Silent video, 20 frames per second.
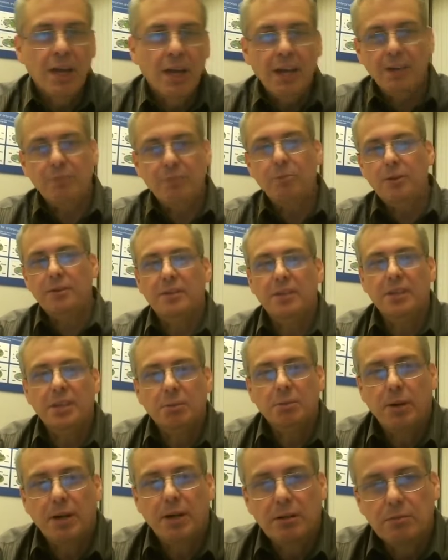If we think
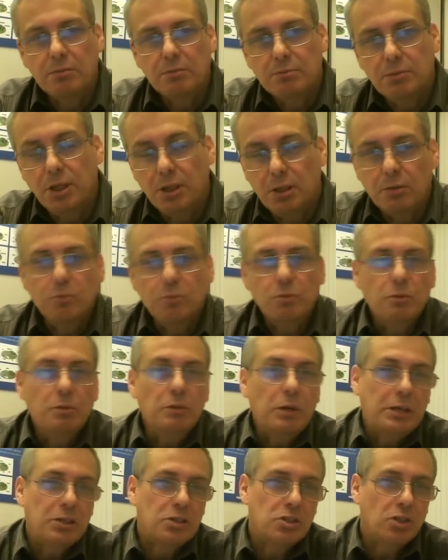about, you know,
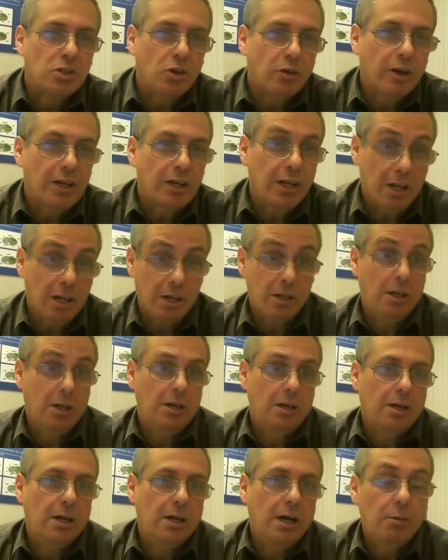historically our
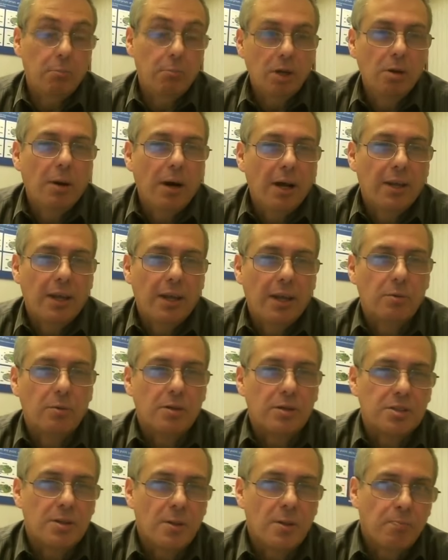mobile
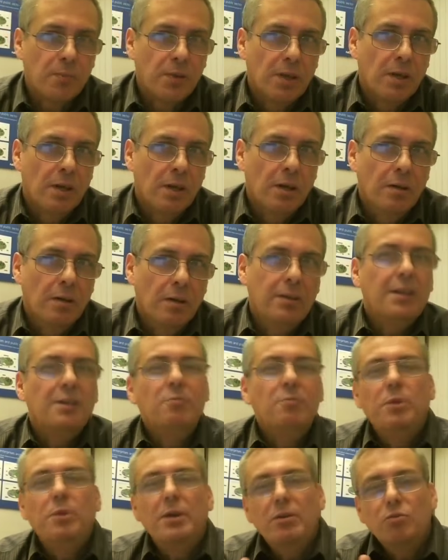networks,
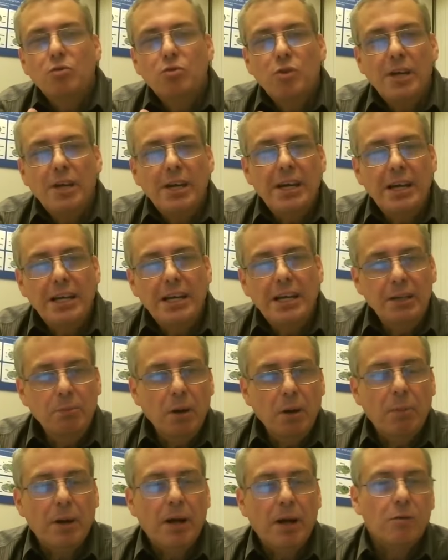they've been really
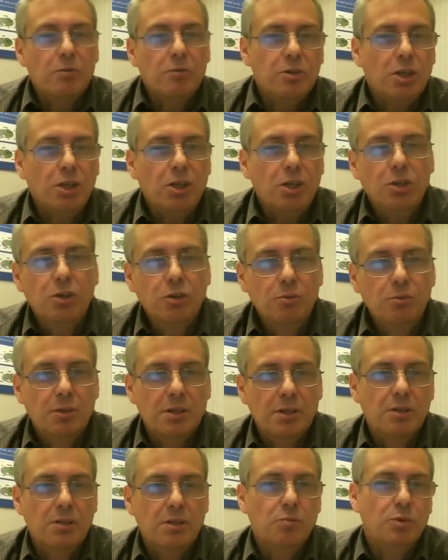about the
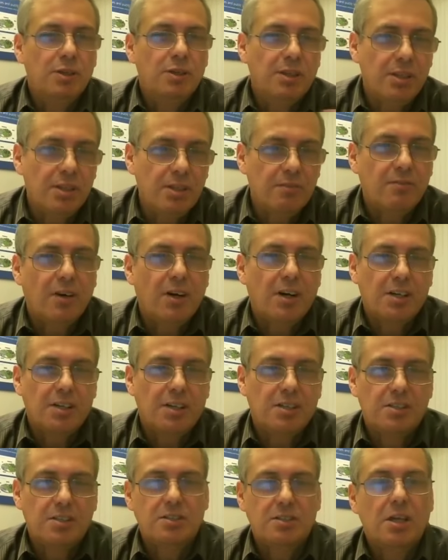human with a
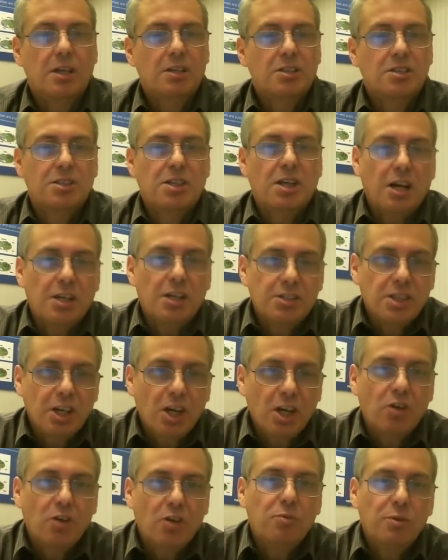device, starting
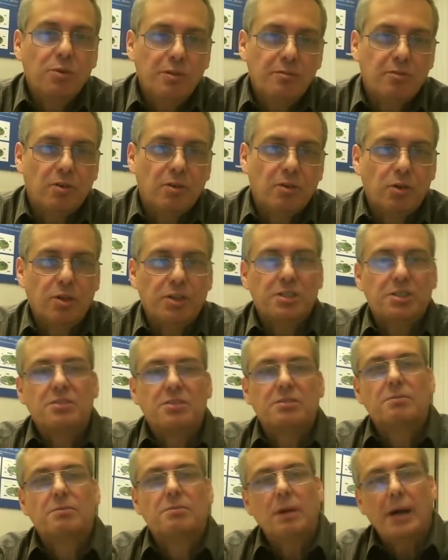off with
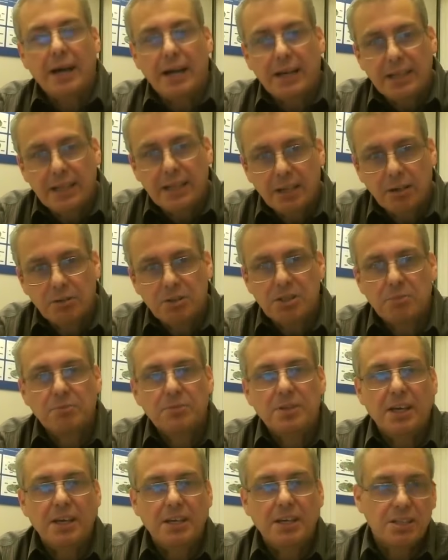voice, adding some
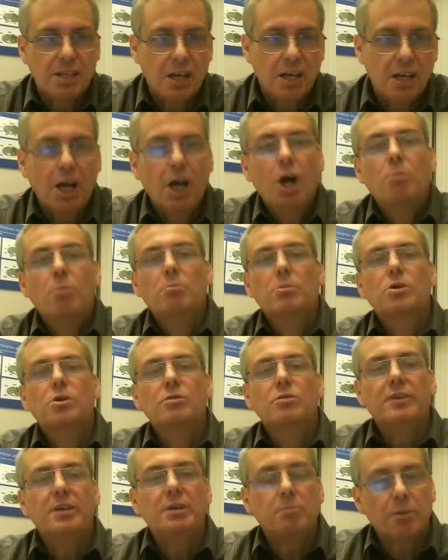data,
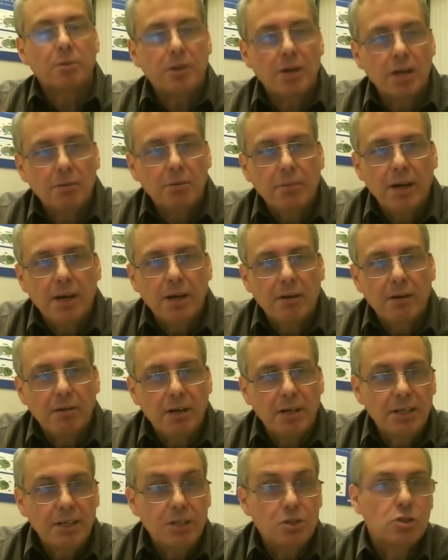moving
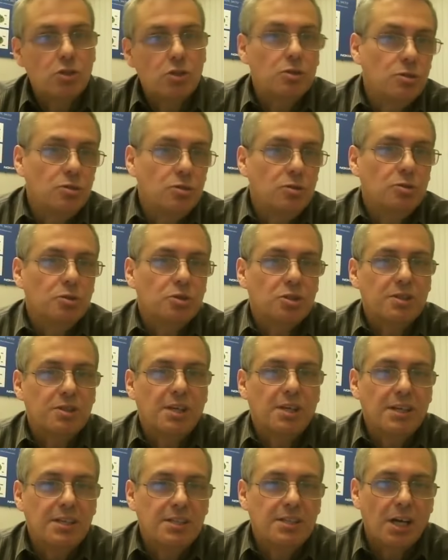primarily to
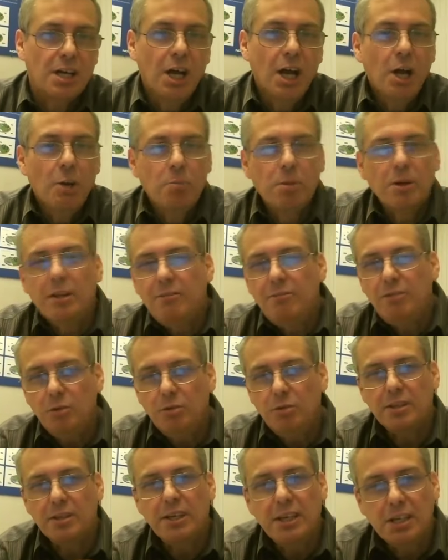data. But if you
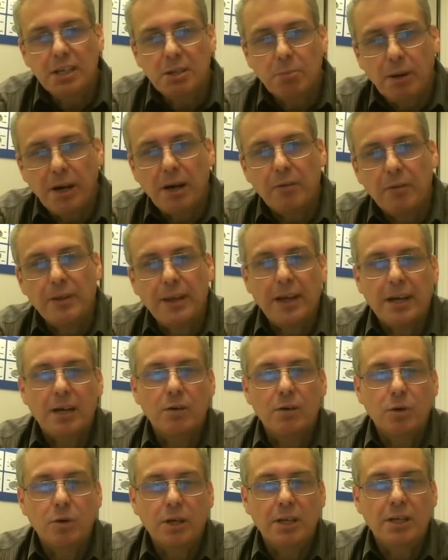think about
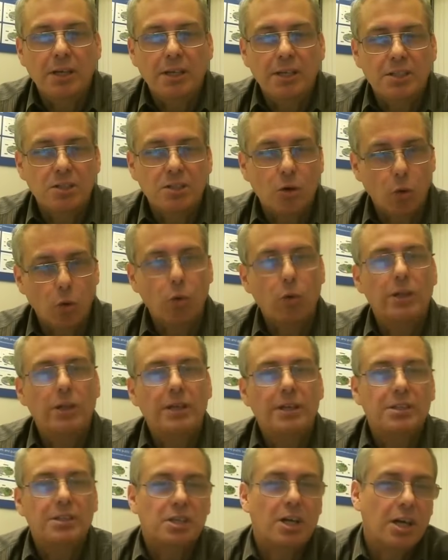now is all
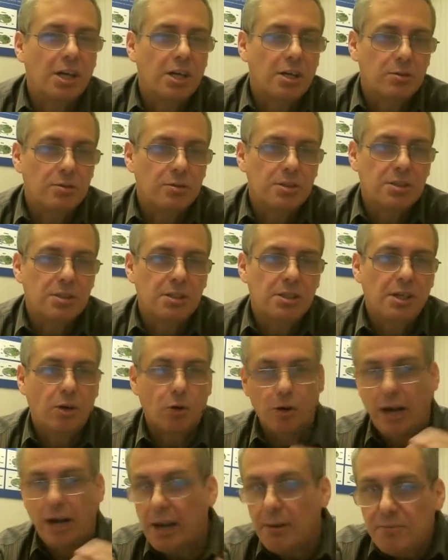these IoT
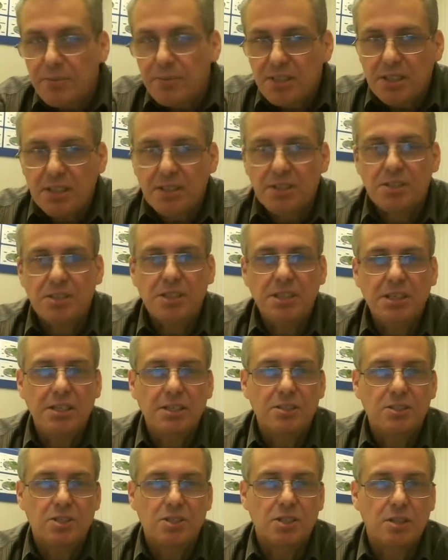or MTC
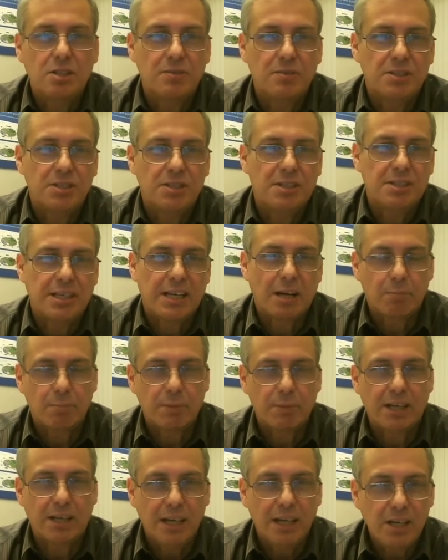services and
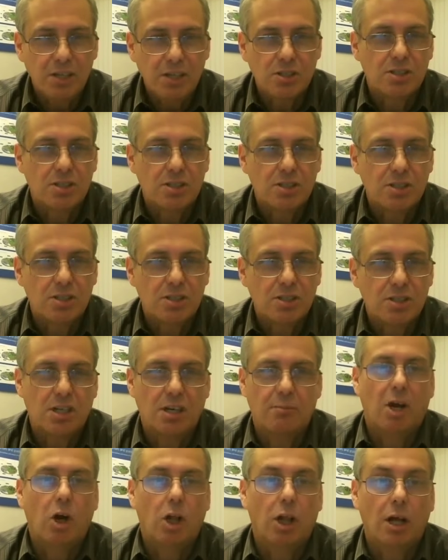applications
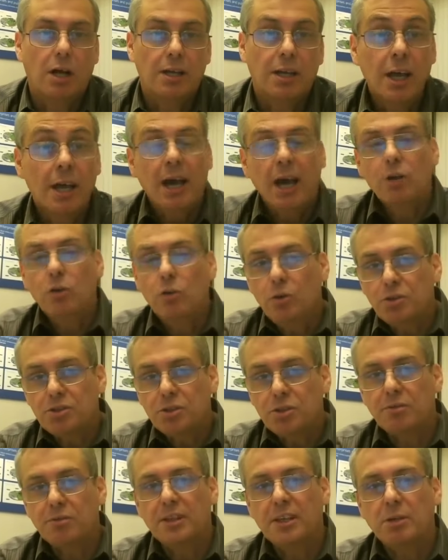coming online, and
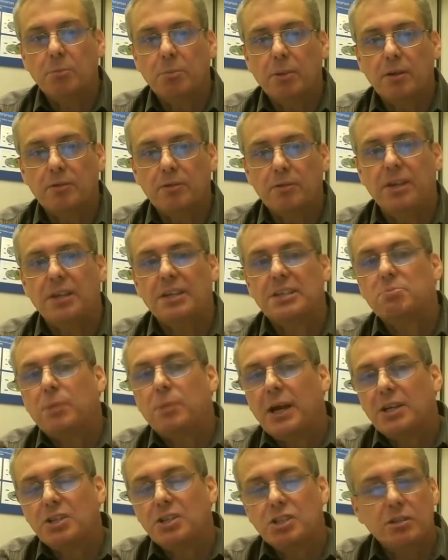also think about the
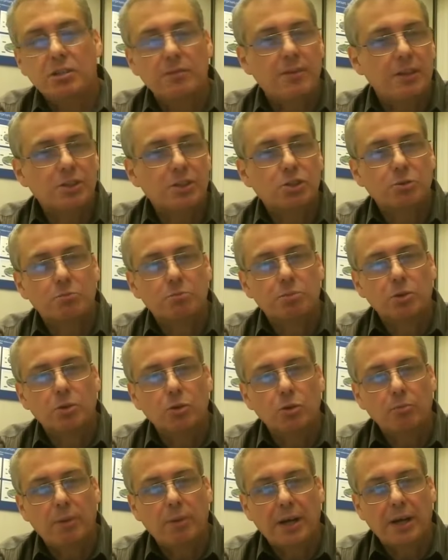expansion of ultra
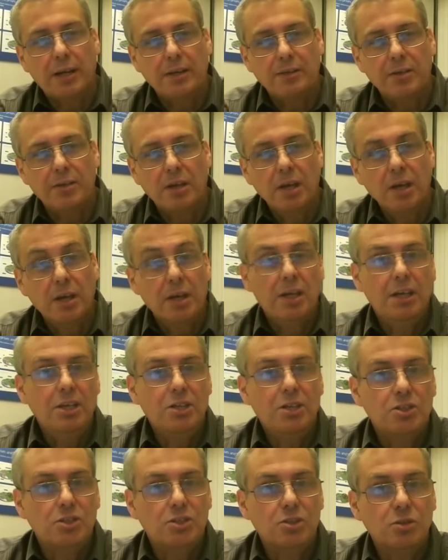broadband
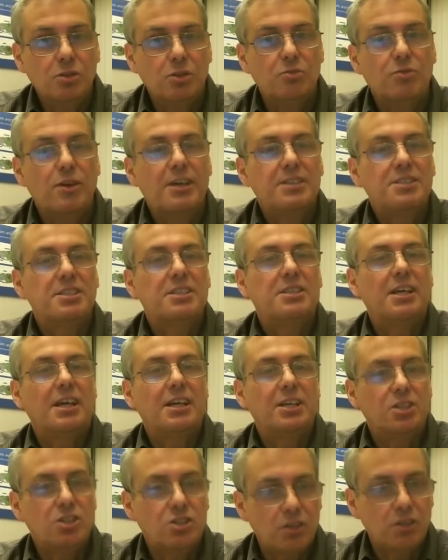into the
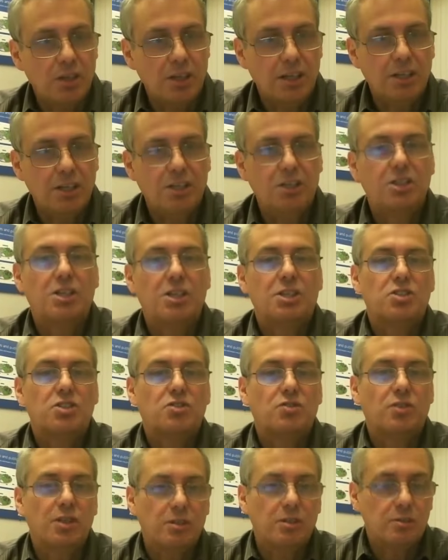residential, the
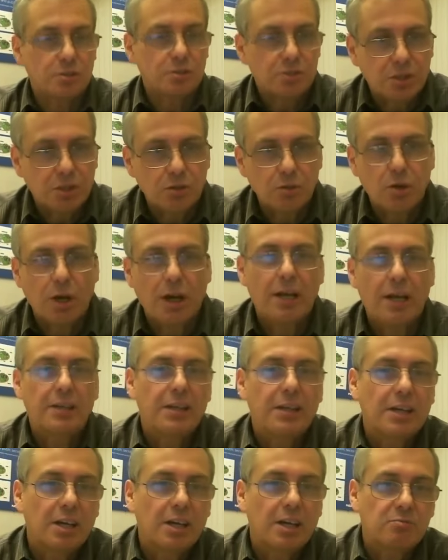industrials, and
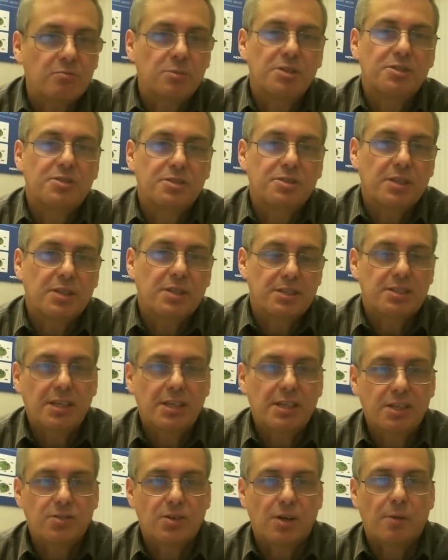the governments,
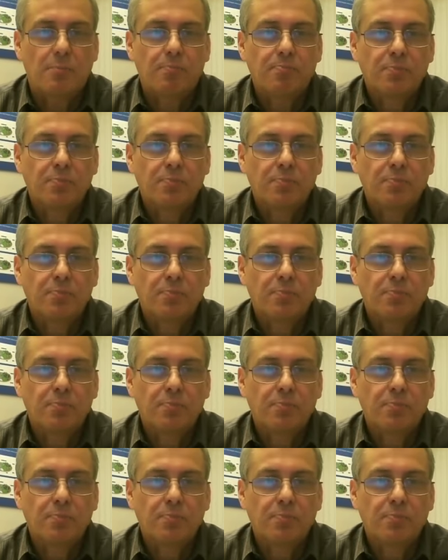etc.